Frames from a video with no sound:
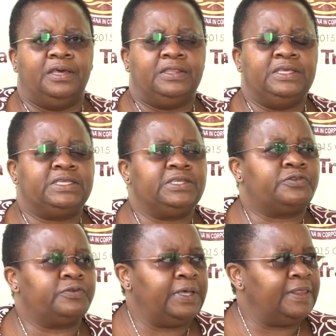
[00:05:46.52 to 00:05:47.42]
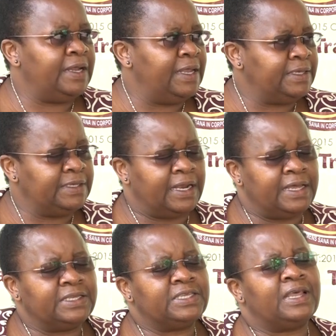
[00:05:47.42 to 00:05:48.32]
This is where the
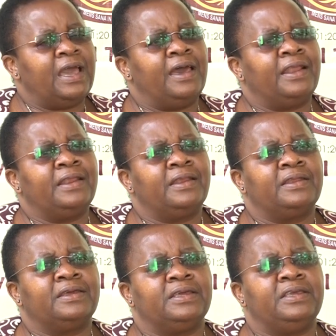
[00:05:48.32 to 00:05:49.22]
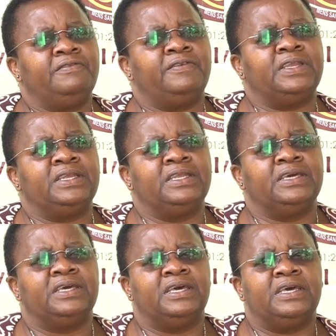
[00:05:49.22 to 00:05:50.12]
lecturers are given
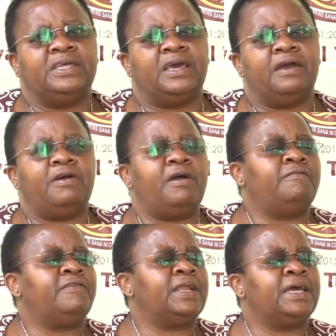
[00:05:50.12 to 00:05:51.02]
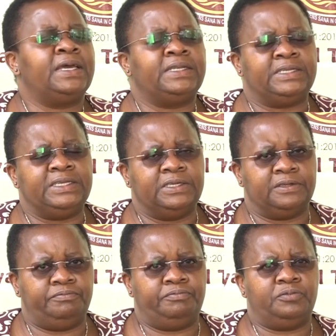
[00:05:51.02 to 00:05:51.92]
a variety
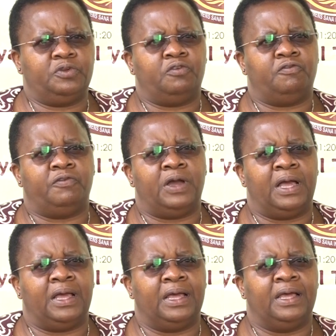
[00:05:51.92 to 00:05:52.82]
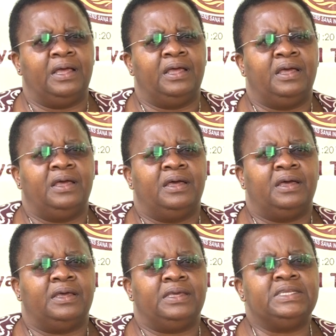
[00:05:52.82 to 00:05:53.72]
of
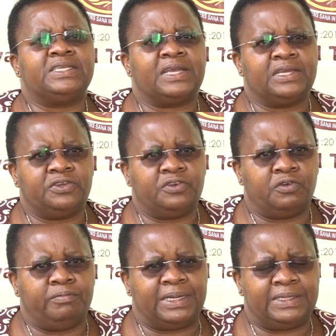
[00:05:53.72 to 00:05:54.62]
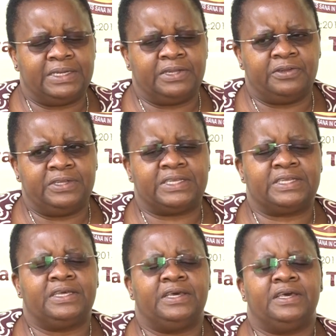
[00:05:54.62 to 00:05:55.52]
instructional
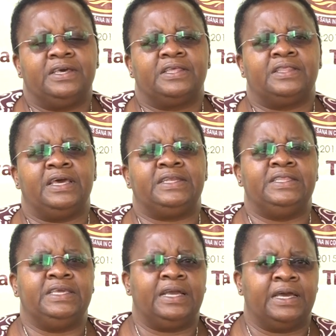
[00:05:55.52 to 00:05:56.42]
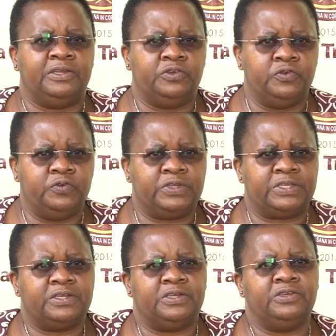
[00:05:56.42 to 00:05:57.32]
materials that they can
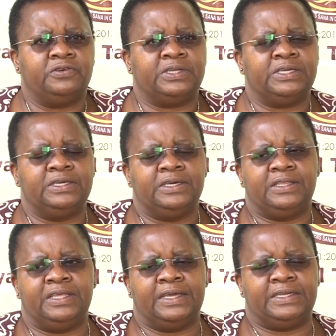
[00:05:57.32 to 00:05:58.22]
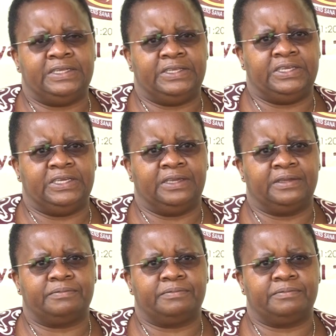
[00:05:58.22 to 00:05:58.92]
use during their teaching.